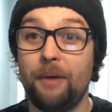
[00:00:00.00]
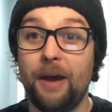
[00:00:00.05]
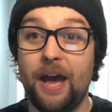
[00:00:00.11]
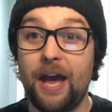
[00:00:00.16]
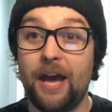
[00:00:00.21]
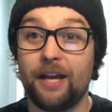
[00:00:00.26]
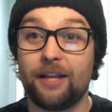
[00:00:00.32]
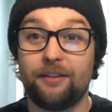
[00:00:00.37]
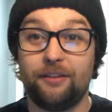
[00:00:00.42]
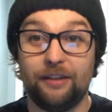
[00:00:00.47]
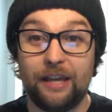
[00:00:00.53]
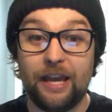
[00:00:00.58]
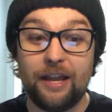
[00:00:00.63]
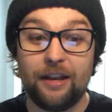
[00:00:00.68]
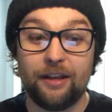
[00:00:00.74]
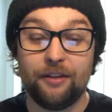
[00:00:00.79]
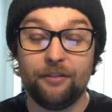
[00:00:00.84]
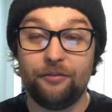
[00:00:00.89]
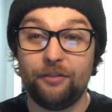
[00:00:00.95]
back to
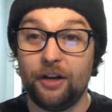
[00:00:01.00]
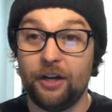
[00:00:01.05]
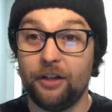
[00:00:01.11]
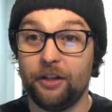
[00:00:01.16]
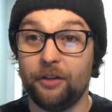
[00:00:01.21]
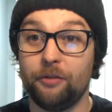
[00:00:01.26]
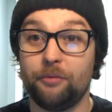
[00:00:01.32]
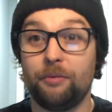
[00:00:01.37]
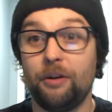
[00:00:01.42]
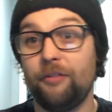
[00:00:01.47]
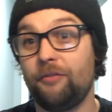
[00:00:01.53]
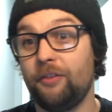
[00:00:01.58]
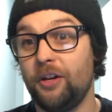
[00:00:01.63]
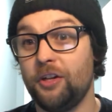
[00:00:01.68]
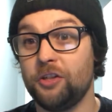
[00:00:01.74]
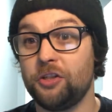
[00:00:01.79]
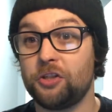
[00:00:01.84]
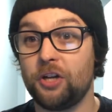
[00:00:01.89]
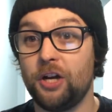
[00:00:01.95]
get it finally with my
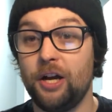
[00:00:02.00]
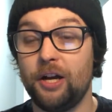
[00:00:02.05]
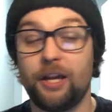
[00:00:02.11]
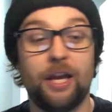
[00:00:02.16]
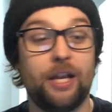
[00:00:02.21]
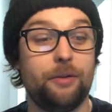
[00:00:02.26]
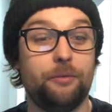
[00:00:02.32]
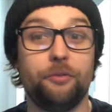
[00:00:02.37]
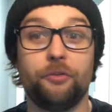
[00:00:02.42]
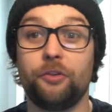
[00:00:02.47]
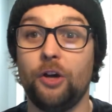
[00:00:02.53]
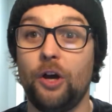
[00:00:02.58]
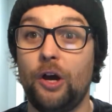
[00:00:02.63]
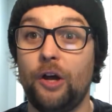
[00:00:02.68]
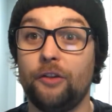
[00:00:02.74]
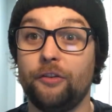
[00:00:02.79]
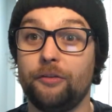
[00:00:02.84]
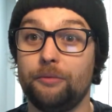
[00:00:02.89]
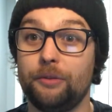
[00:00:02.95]
friend's truck, and it was
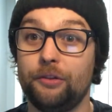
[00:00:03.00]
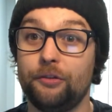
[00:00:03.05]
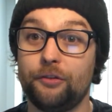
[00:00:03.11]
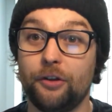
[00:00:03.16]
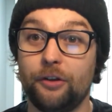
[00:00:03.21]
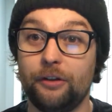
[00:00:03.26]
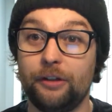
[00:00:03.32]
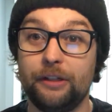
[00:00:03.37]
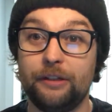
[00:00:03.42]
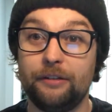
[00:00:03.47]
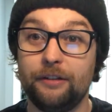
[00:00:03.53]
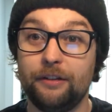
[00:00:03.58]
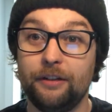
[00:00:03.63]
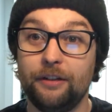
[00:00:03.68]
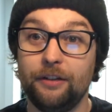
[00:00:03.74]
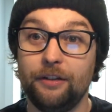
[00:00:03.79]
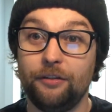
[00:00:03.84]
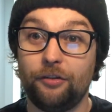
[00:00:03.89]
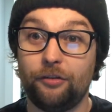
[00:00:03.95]
gone. Somebody stole it.
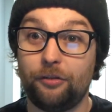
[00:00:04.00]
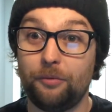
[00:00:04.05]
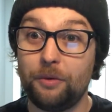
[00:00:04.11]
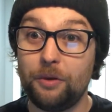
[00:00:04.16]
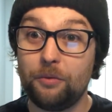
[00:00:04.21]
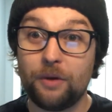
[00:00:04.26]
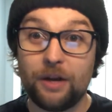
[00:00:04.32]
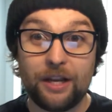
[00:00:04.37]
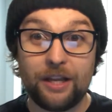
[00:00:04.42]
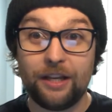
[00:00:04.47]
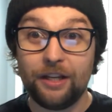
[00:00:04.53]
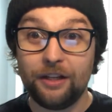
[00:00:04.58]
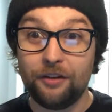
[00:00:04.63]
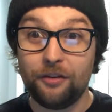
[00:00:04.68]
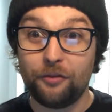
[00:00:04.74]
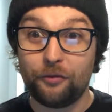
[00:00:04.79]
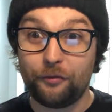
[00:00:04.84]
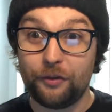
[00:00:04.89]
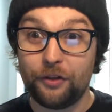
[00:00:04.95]
So somebody went
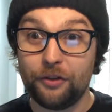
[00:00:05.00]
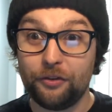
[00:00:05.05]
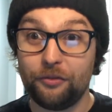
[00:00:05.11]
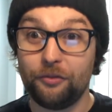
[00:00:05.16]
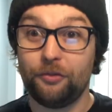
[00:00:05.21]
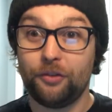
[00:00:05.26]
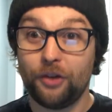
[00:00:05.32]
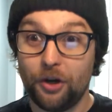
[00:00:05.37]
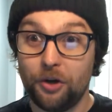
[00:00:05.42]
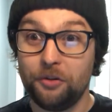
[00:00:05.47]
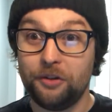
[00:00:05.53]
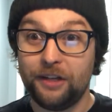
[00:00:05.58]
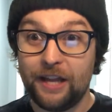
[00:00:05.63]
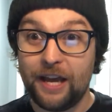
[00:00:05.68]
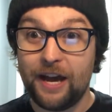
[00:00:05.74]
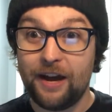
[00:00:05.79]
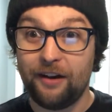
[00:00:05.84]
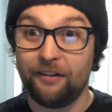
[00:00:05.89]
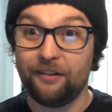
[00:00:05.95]
into the field and towed it
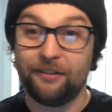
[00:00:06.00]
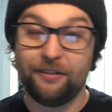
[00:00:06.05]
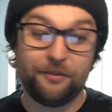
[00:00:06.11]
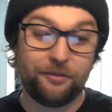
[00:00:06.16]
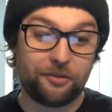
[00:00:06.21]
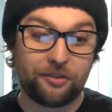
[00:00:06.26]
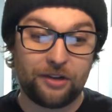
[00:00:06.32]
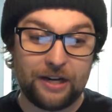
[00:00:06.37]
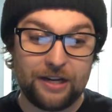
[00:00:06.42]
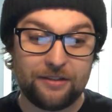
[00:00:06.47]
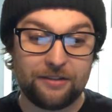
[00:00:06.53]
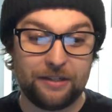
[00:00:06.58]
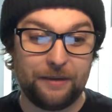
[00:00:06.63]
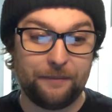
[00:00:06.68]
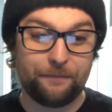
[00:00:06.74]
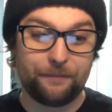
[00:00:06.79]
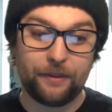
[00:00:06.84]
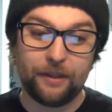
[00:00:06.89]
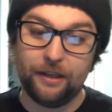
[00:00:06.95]
out. It was
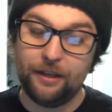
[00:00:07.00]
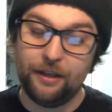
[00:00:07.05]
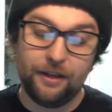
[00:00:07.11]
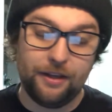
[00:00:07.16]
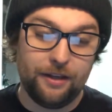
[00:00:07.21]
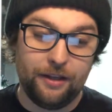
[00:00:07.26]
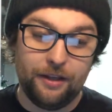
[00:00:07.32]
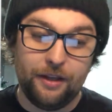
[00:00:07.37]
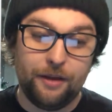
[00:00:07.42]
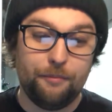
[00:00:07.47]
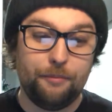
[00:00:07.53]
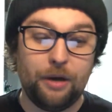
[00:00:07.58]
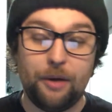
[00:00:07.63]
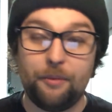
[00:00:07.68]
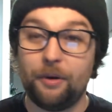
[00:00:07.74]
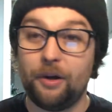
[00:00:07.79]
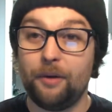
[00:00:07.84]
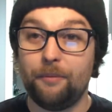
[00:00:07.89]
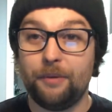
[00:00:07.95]
crazy.
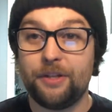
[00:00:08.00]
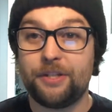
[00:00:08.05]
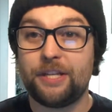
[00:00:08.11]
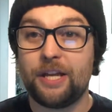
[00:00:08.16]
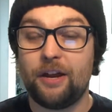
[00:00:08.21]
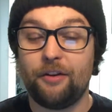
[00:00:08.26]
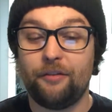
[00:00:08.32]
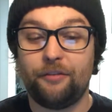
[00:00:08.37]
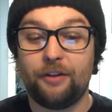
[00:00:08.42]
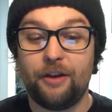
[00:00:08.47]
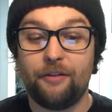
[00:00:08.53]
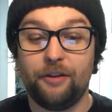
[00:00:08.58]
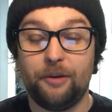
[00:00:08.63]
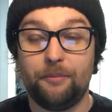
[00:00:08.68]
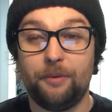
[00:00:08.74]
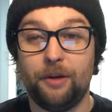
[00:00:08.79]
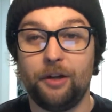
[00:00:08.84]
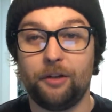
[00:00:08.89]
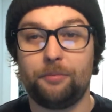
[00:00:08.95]
Bummer, missed out on
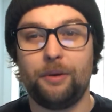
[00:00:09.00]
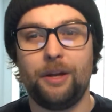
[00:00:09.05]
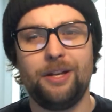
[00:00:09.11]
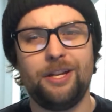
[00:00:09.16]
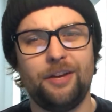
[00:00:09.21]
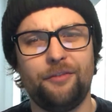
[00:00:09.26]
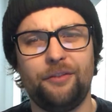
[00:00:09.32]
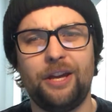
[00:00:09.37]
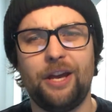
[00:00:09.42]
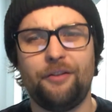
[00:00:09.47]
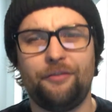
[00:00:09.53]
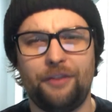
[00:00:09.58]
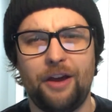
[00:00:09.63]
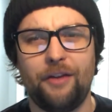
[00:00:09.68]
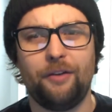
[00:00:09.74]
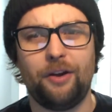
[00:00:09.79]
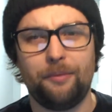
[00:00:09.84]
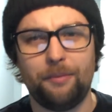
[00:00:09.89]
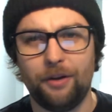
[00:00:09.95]
$500, but I definitely had
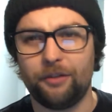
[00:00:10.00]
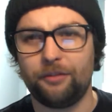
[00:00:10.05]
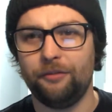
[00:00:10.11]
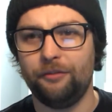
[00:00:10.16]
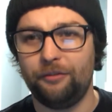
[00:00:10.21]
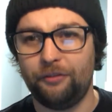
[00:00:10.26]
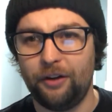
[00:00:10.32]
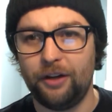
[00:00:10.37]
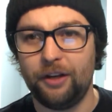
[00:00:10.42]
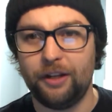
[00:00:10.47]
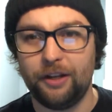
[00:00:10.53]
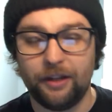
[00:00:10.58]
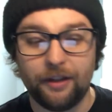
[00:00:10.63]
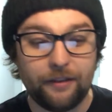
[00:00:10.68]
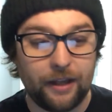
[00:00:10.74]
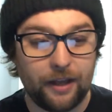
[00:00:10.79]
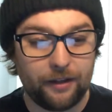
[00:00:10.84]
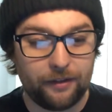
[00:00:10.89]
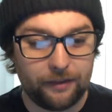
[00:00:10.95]
$500 and fun in
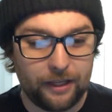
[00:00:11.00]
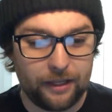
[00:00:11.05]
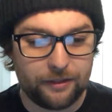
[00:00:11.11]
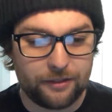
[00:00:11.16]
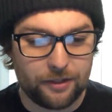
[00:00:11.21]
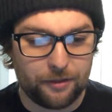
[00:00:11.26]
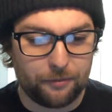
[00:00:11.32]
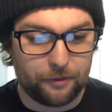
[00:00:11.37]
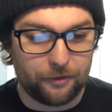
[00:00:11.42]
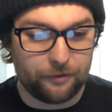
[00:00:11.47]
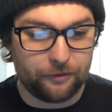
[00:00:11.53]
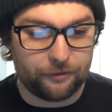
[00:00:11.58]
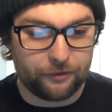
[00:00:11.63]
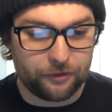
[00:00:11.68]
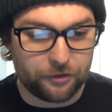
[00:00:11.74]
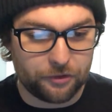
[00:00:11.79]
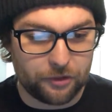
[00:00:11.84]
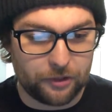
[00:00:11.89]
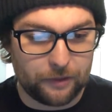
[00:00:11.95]
it that summer
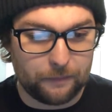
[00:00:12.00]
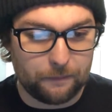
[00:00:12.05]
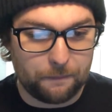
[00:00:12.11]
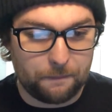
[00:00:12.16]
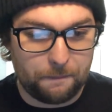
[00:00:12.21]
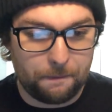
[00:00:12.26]
for sure.